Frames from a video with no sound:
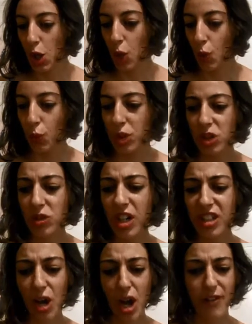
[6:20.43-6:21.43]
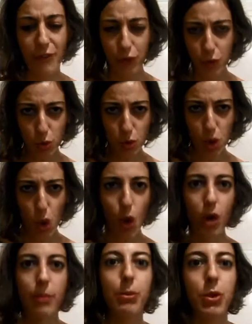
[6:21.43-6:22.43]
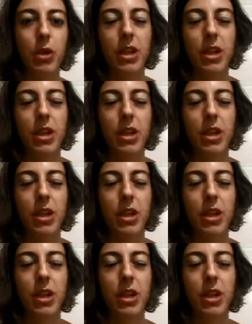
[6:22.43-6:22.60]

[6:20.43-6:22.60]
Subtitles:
Would you rather have food or a book?